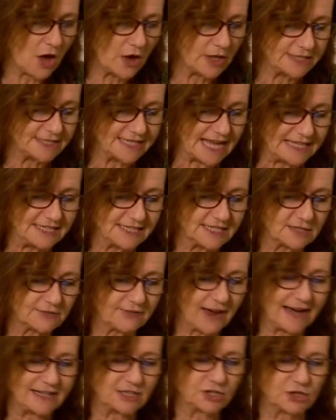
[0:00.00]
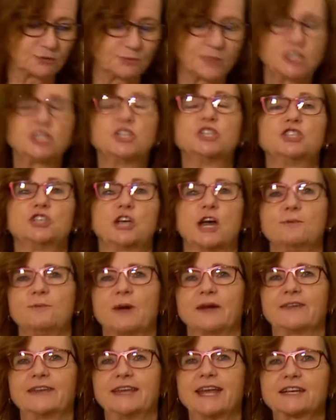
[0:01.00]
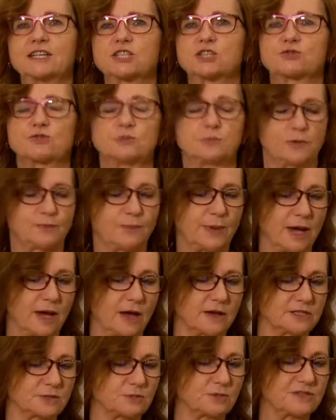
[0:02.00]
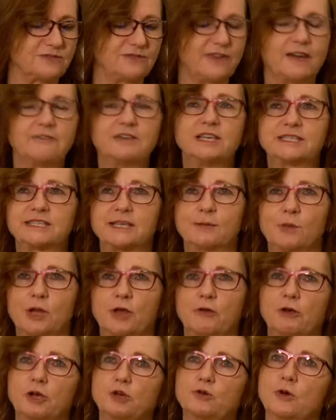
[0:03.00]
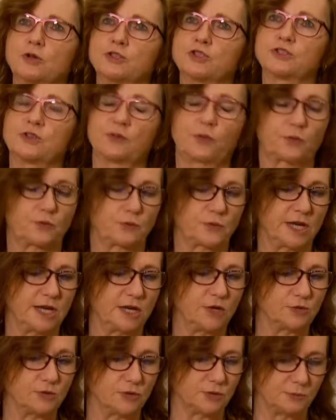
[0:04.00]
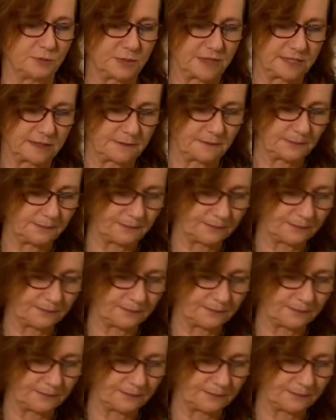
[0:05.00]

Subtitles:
Satisfaction, which is shown by the next group of bars, was very similar across the three groups.